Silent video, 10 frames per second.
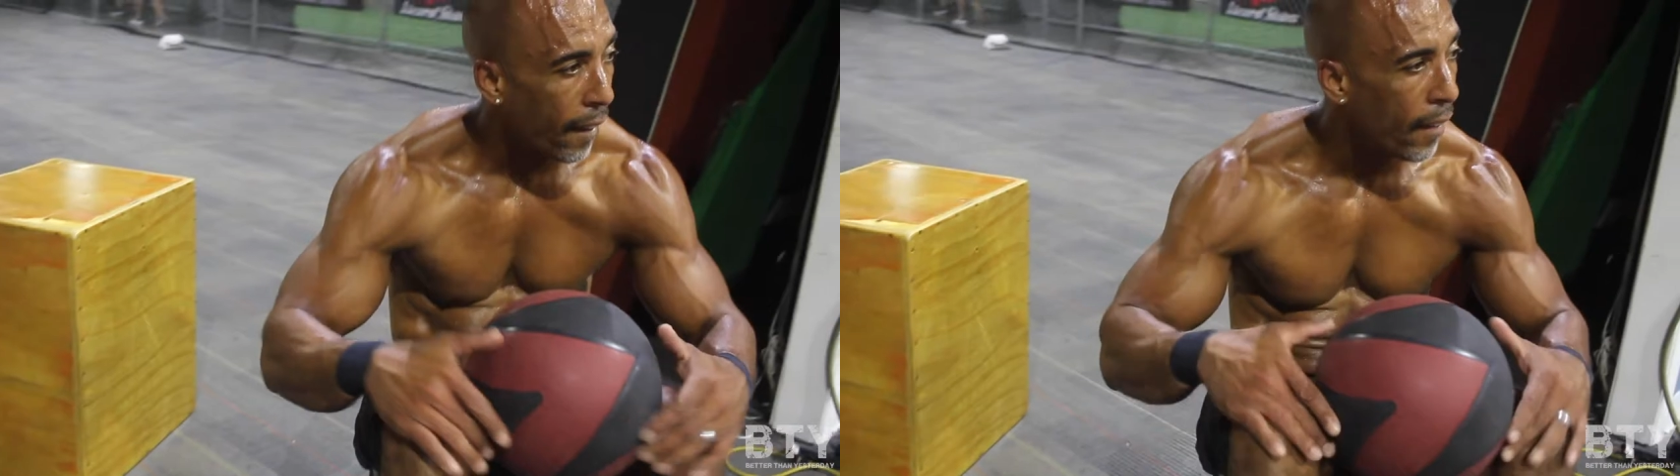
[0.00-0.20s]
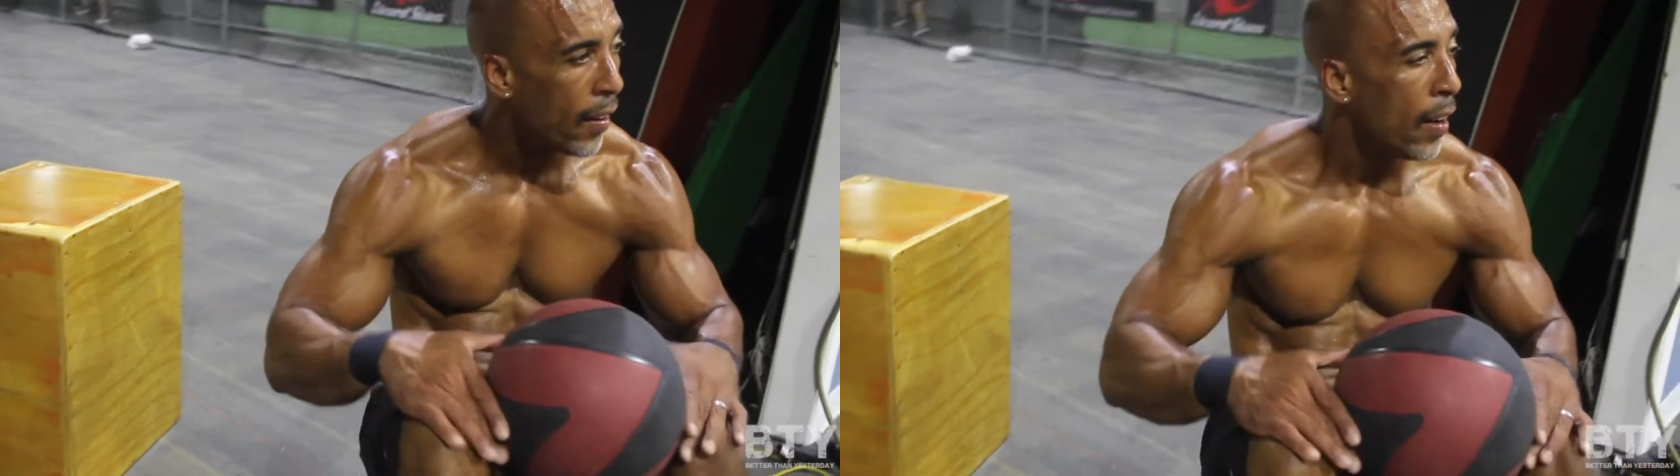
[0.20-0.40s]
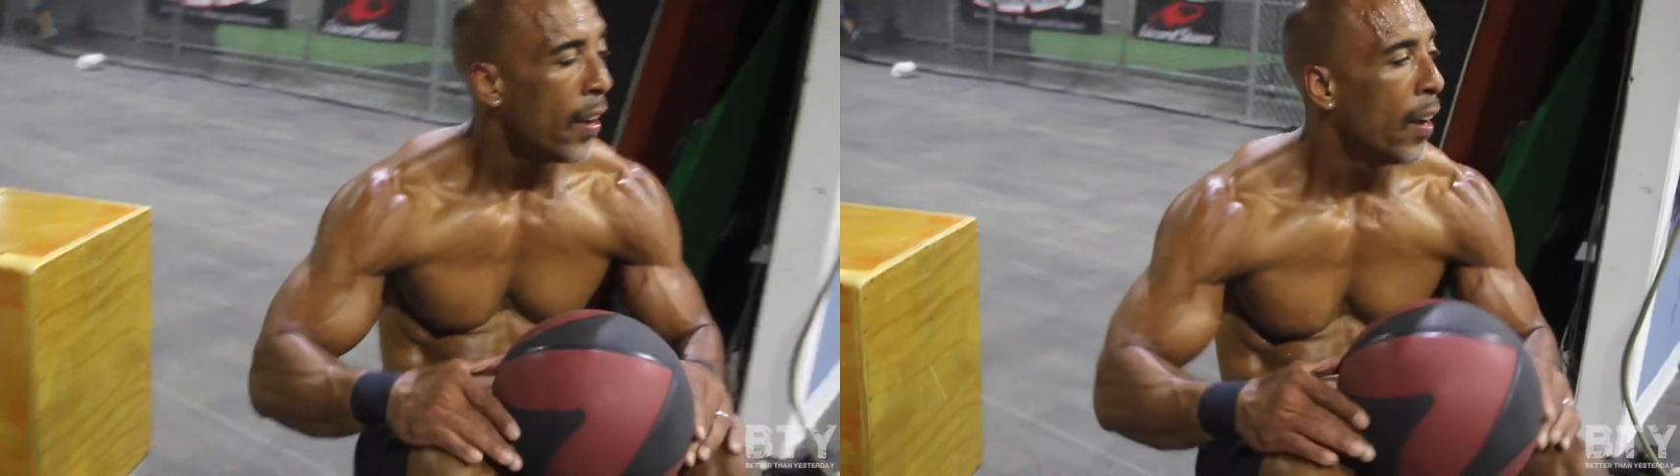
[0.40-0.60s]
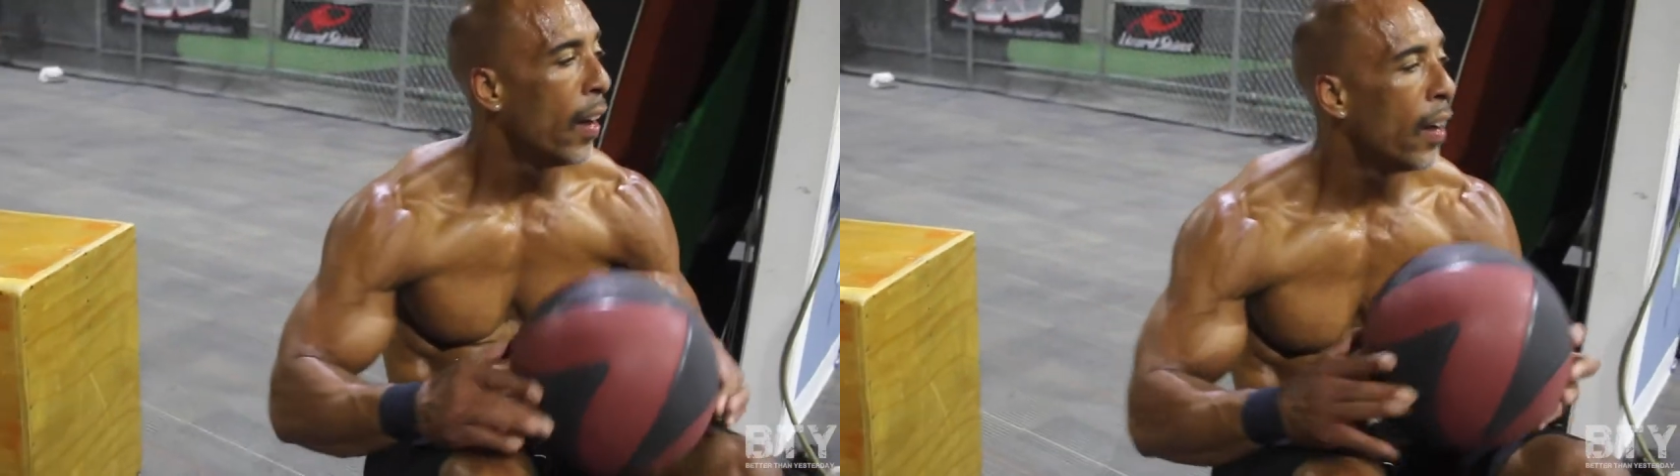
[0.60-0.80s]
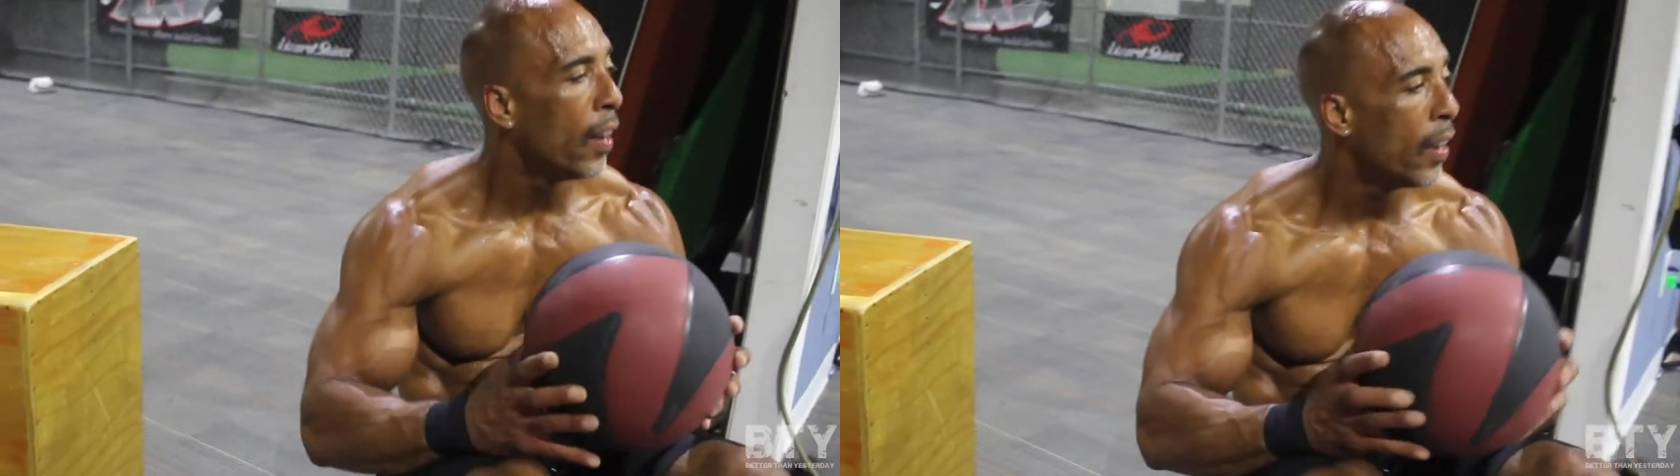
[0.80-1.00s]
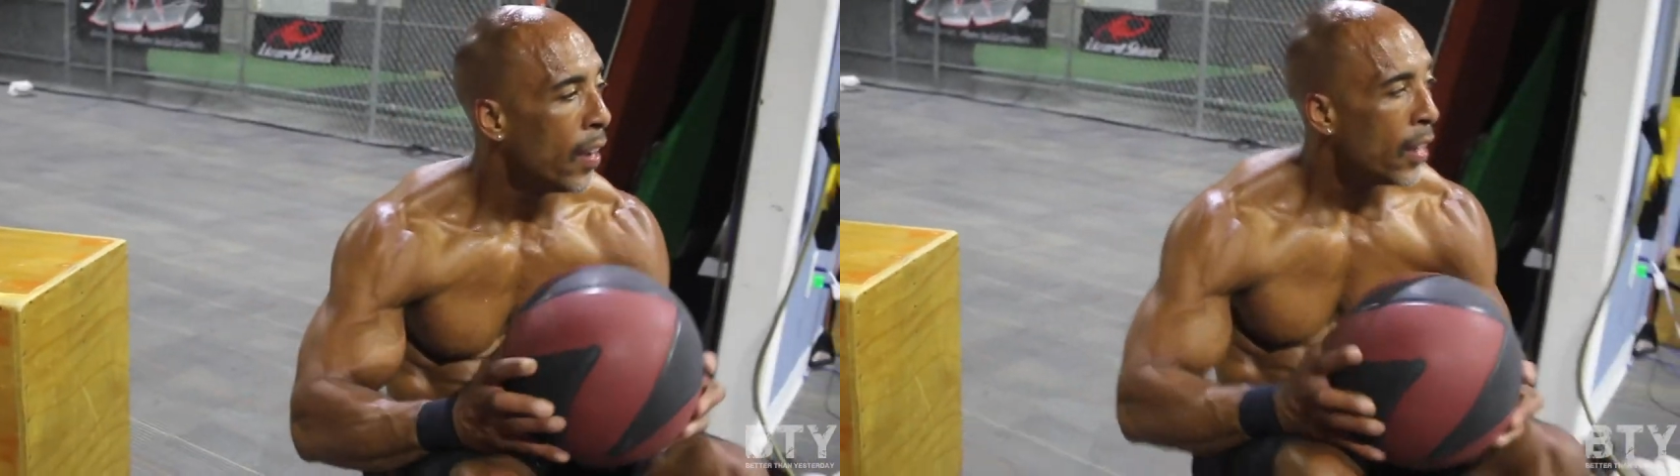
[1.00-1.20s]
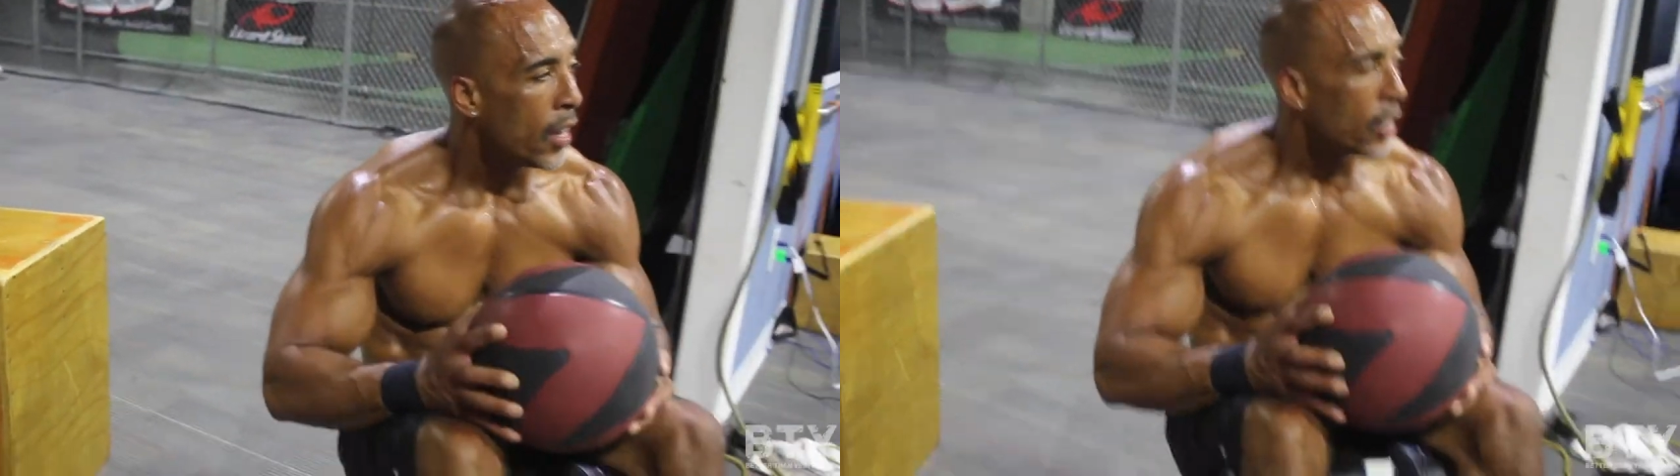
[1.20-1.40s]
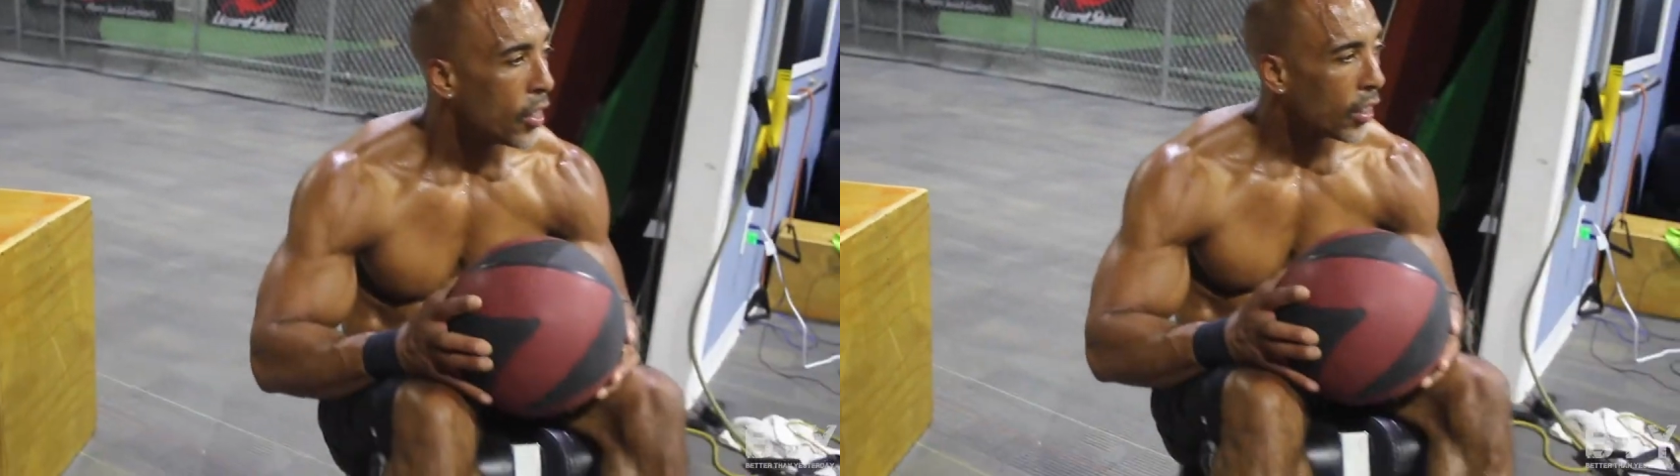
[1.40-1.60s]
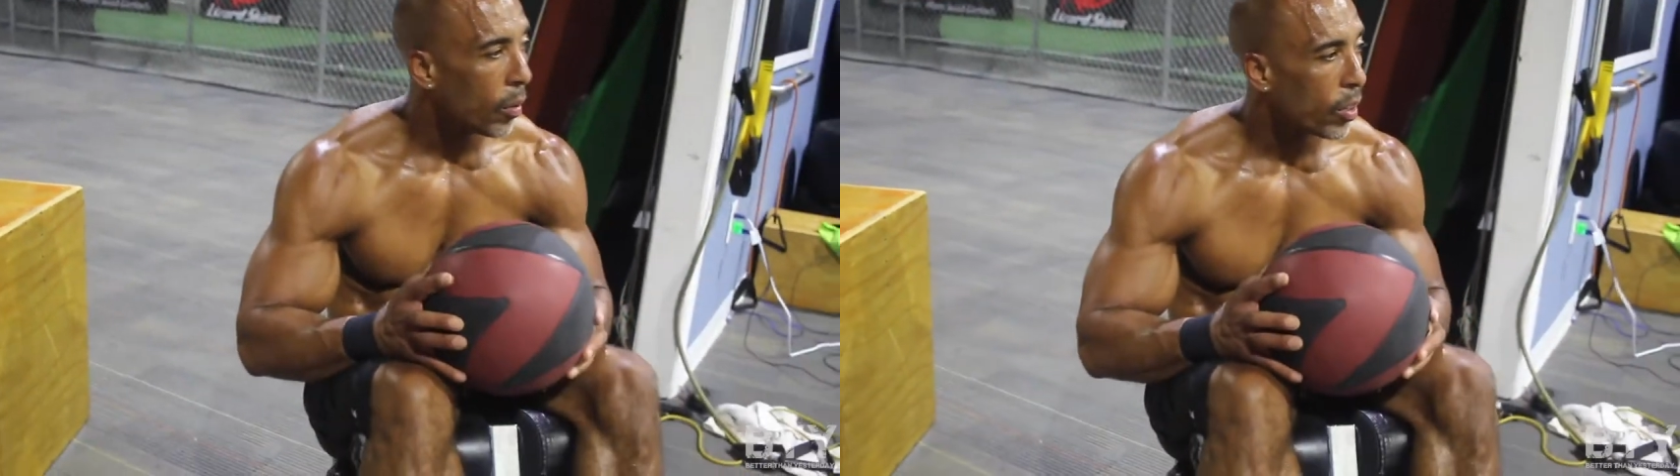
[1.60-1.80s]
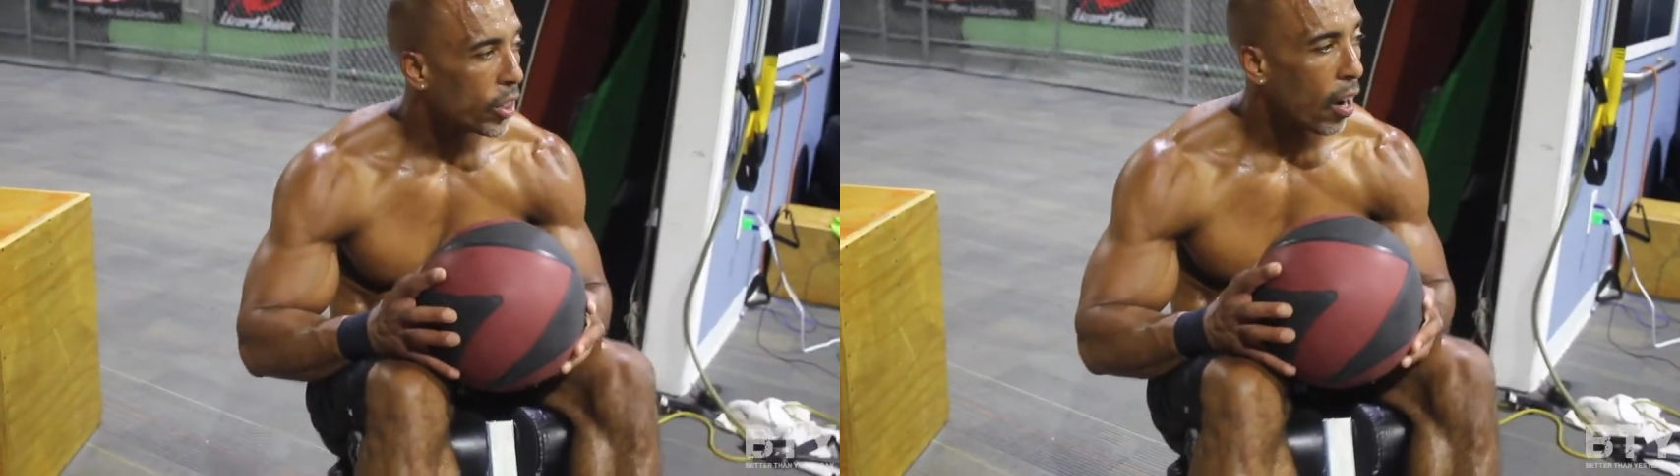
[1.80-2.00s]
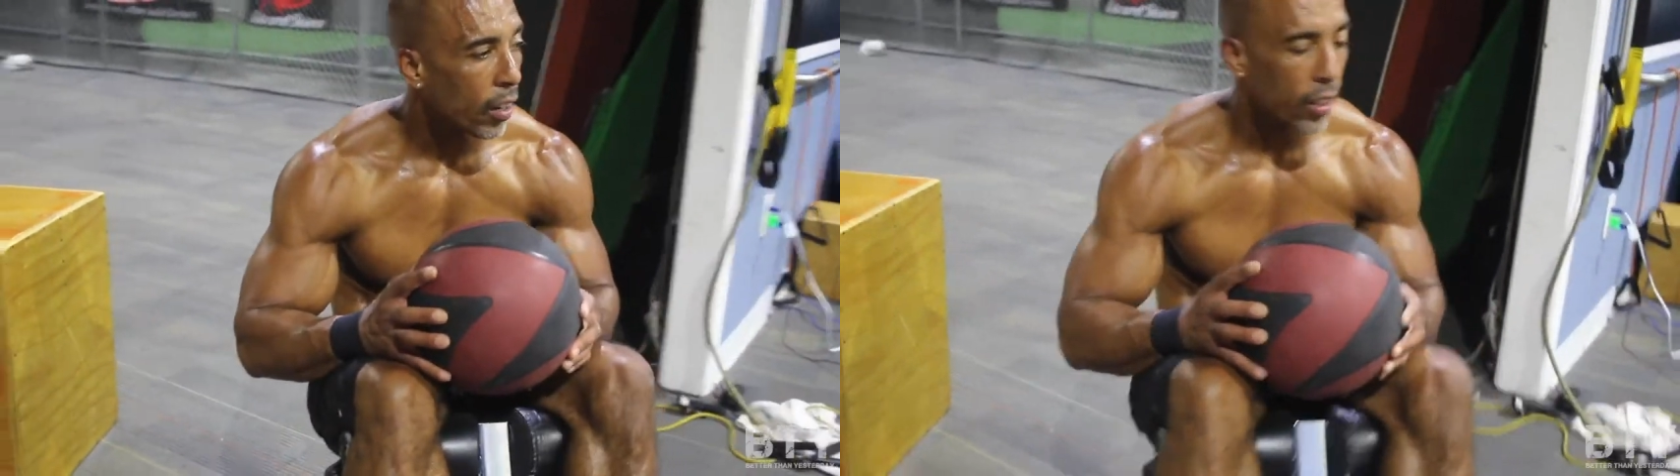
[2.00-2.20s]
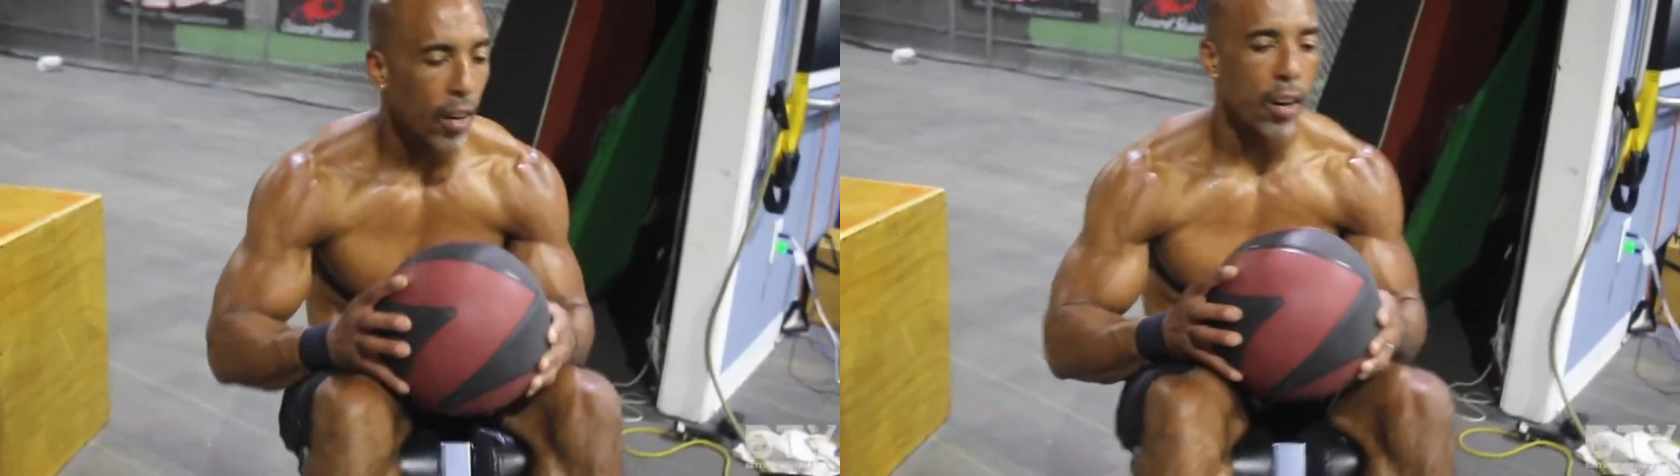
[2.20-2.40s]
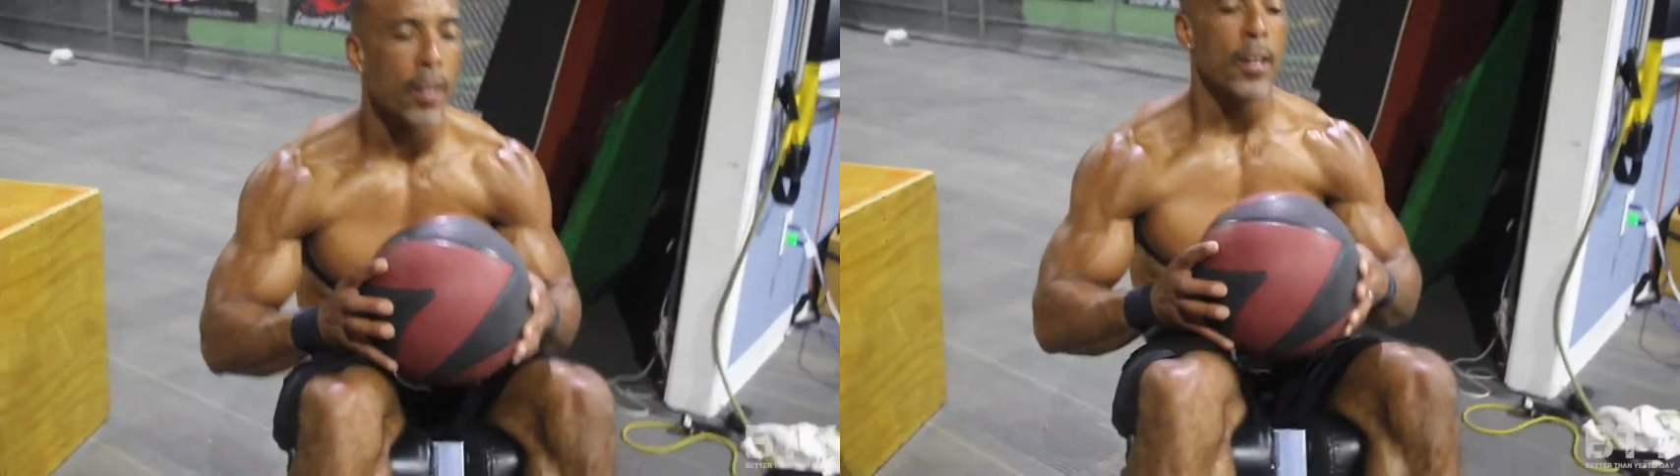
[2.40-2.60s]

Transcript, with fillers: to tell my friend, I'm gonna go train,